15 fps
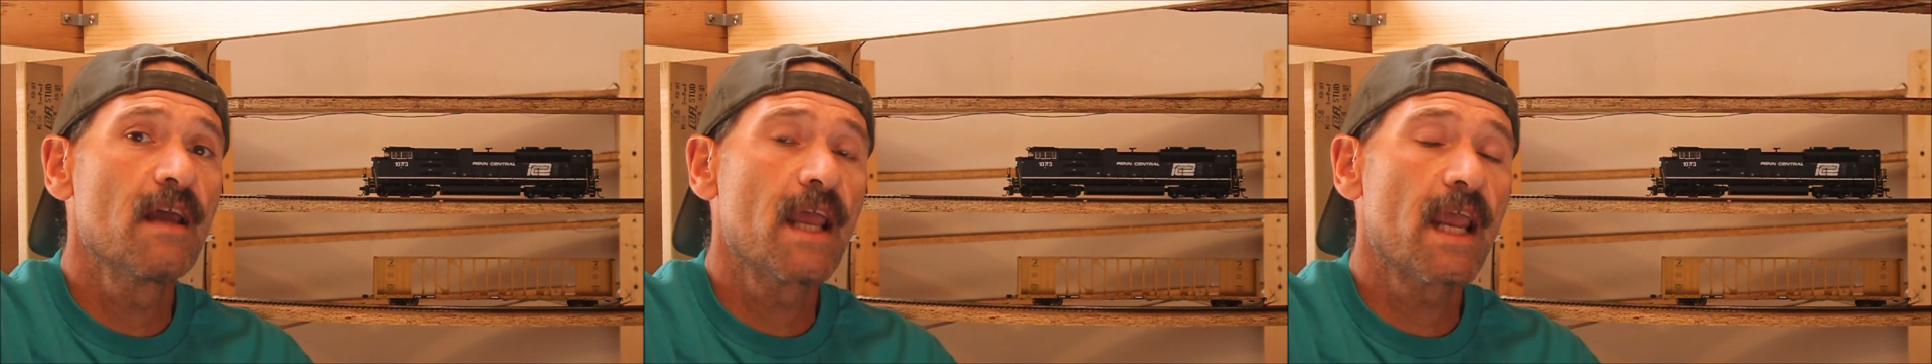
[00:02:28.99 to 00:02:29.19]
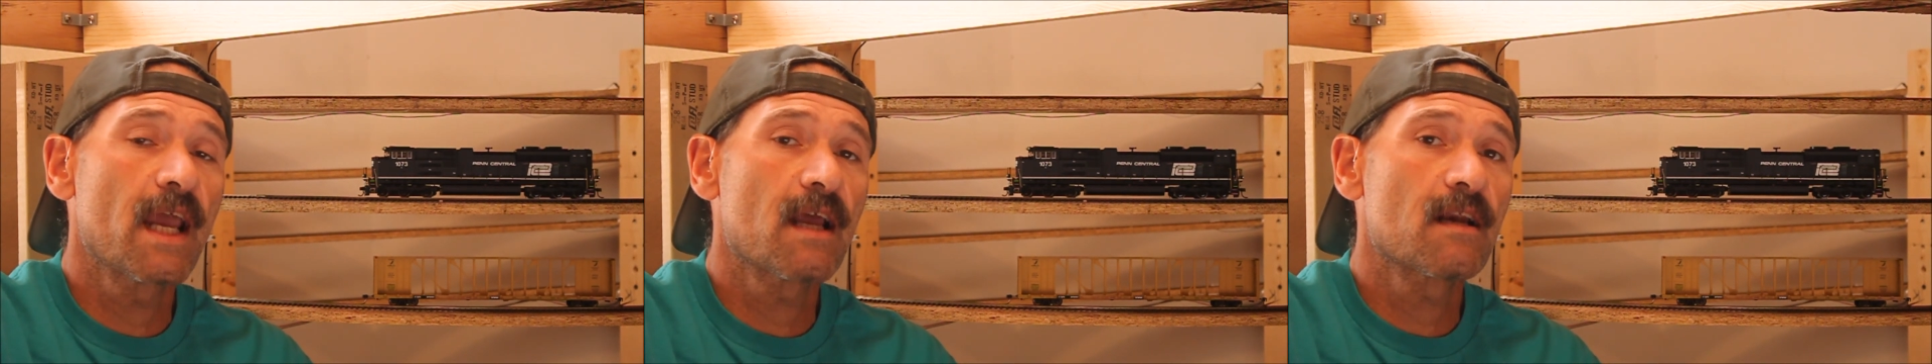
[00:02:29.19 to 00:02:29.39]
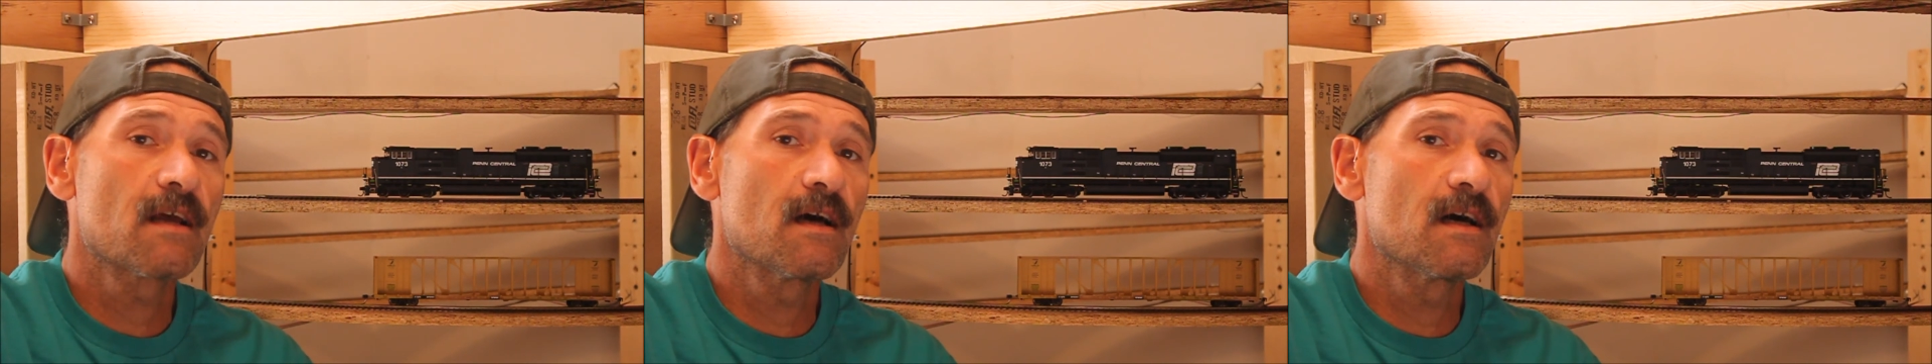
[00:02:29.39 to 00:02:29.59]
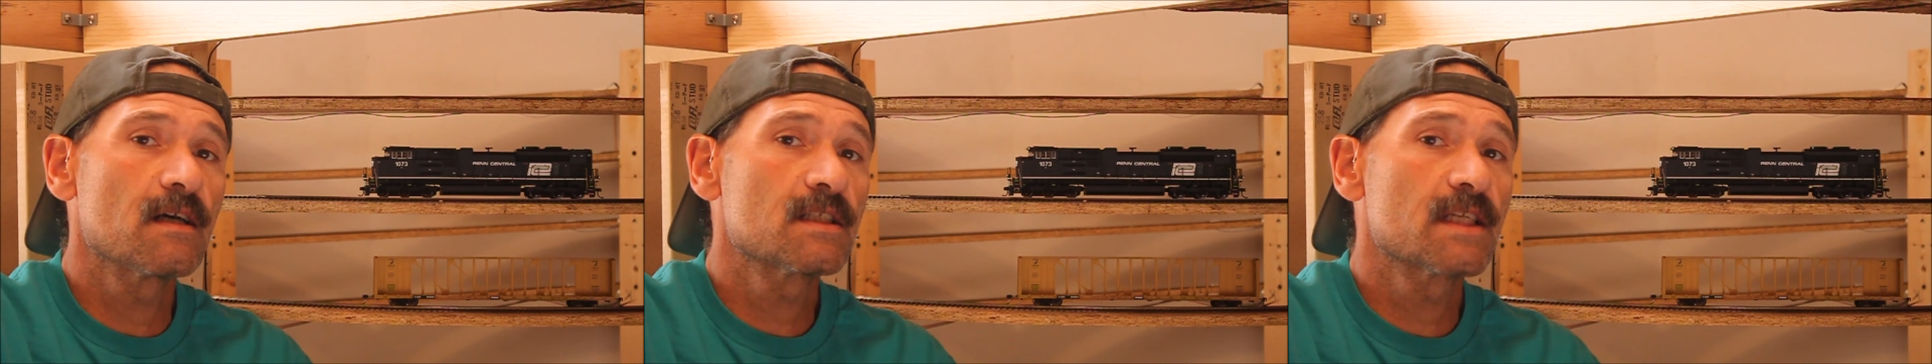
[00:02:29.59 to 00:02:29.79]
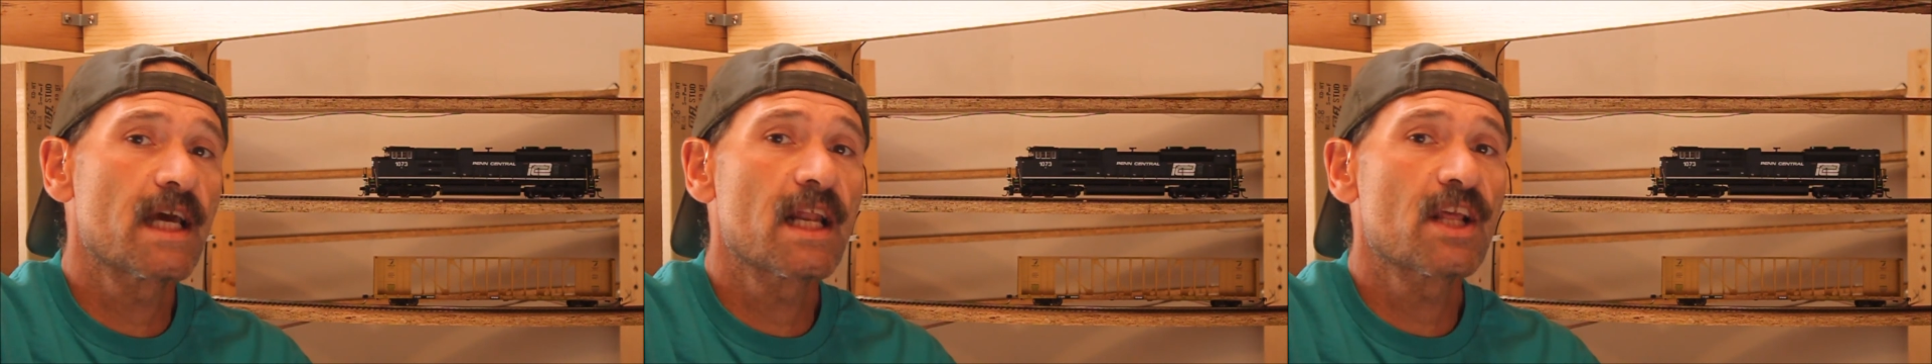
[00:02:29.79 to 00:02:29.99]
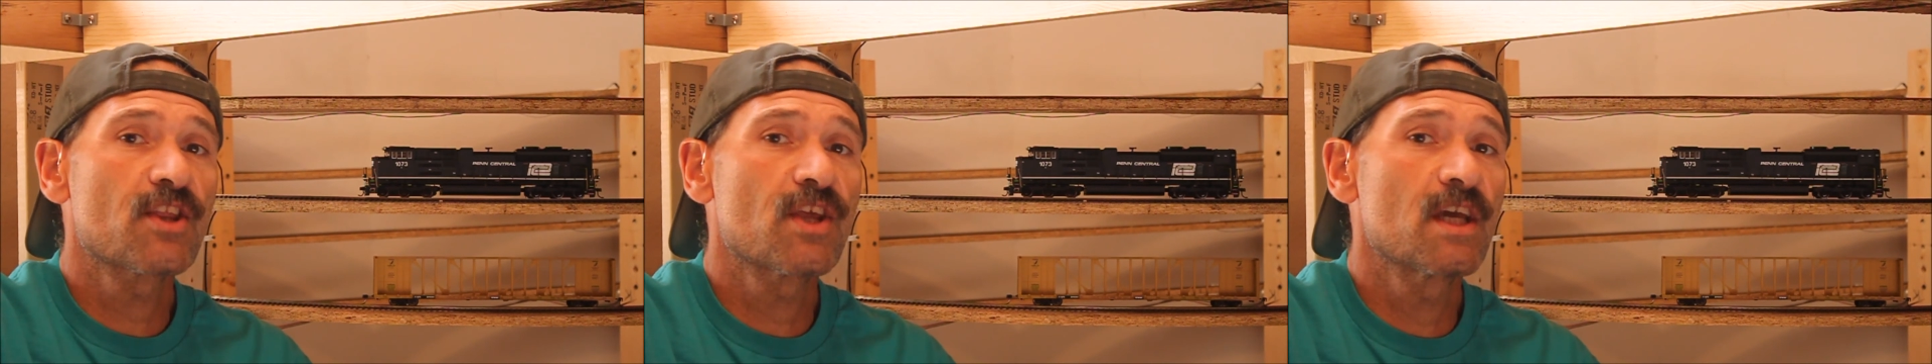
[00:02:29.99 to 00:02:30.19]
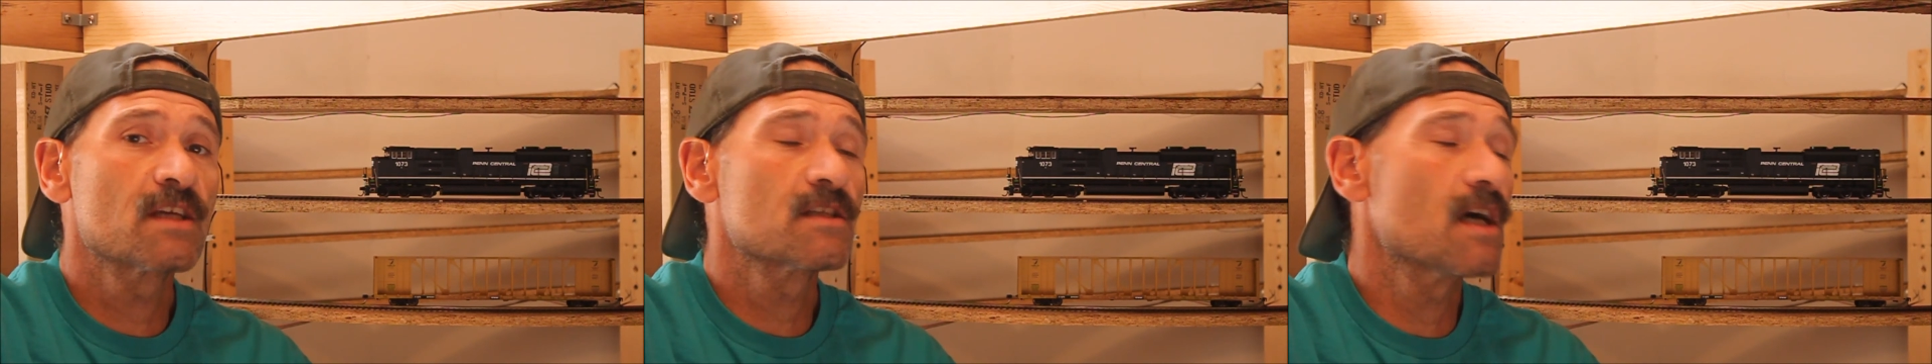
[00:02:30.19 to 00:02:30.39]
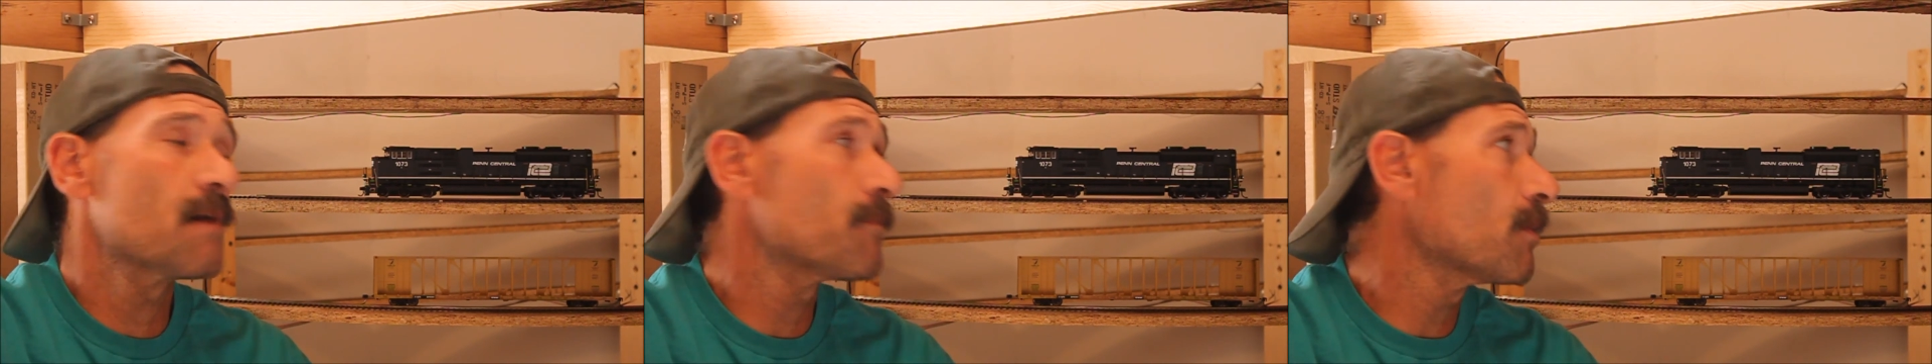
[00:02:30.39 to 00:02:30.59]
and uh, setting
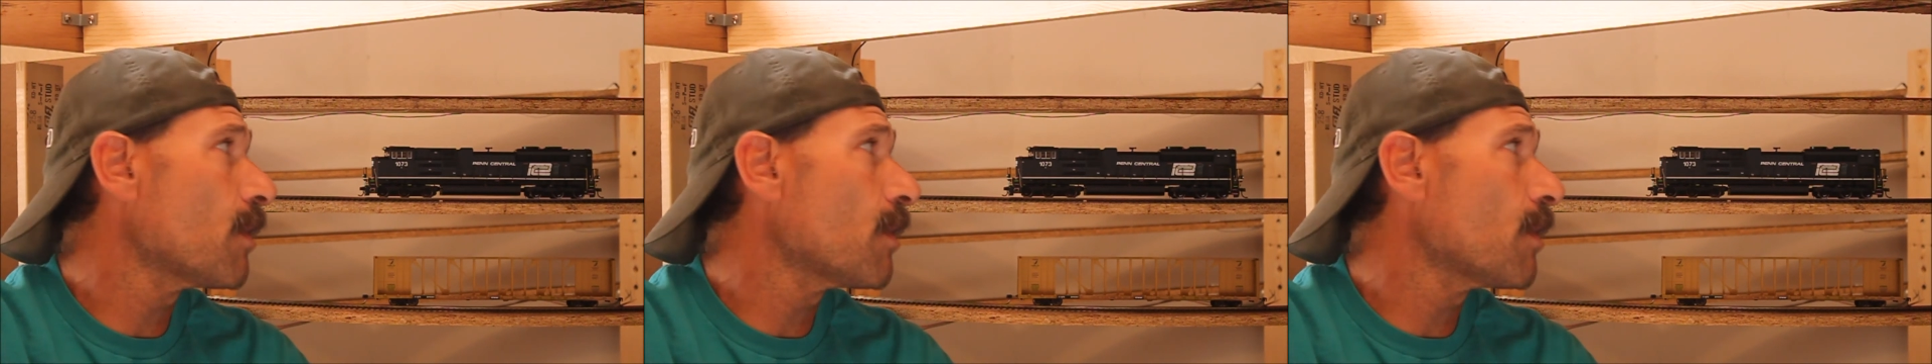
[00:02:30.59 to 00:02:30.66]
things up